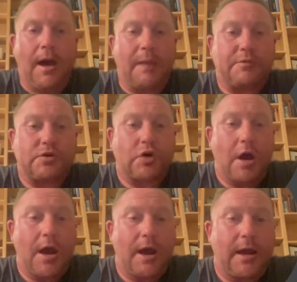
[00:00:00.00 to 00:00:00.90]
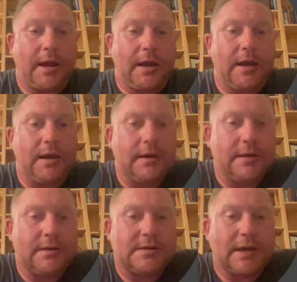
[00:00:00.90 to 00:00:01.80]
I'm trying
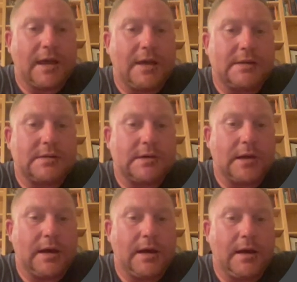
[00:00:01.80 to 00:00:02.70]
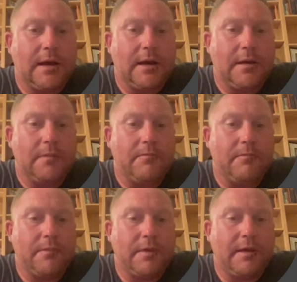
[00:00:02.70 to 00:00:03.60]
to get
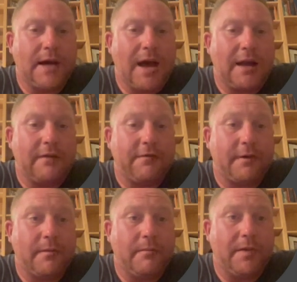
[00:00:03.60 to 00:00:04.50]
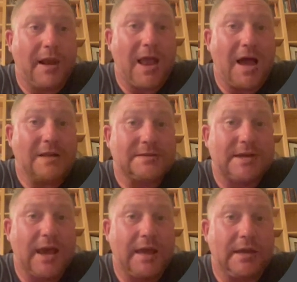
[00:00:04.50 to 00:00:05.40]
um, the data from the last
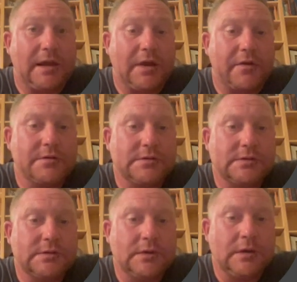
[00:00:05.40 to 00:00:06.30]
10 years,